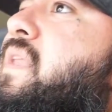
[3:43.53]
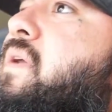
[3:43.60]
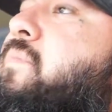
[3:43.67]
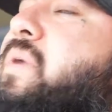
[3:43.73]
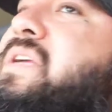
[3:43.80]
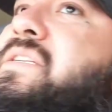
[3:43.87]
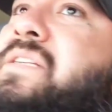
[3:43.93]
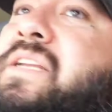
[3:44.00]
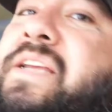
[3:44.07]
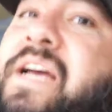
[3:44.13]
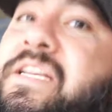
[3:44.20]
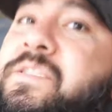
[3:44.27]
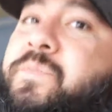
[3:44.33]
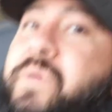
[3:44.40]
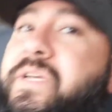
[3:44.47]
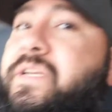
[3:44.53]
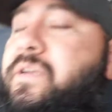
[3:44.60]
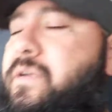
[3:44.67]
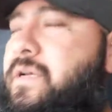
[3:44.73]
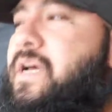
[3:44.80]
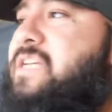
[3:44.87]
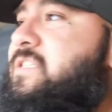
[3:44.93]
basically, I spent
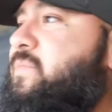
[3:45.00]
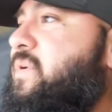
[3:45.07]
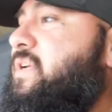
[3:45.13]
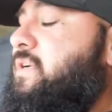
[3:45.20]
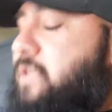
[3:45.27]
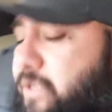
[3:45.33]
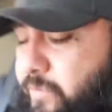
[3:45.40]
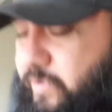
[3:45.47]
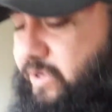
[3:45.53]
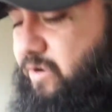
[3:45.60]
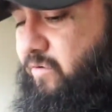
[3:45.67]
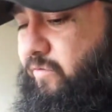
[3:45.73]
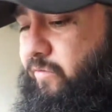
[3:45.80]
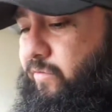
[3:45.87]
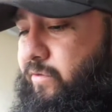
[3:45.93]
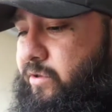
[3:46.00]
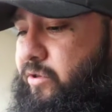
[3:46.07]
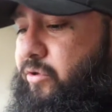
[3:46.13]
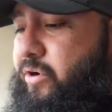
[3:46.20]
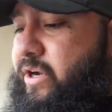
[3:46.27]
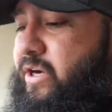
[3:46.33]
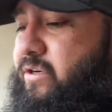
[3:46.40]
a little bit over
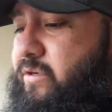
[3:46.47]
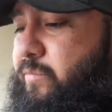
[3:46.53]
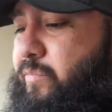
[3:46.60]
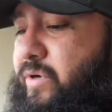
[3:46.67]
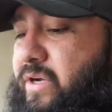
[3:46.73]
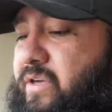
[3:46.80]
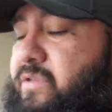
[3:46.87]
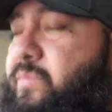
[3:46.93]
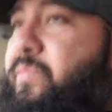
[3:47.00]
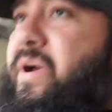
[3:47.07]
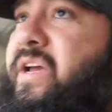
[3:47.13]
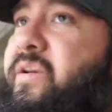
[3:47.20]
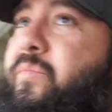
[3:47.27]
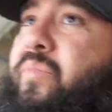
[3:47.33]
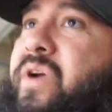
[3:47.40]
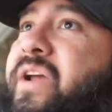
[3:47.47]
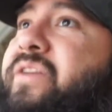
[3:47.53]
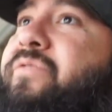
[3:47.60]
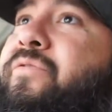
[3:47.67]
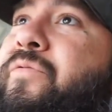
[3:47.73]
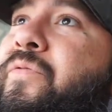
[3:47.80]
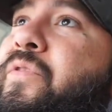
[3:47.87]
$300 buying a brand
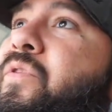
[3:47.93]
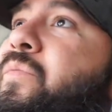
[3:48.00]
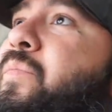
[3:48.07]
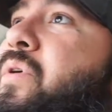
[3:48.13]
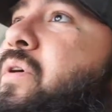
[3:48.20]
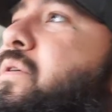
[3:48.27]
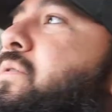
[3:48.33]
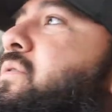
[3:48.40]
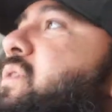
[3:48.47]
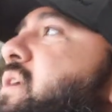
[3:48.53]
new fuel bowl.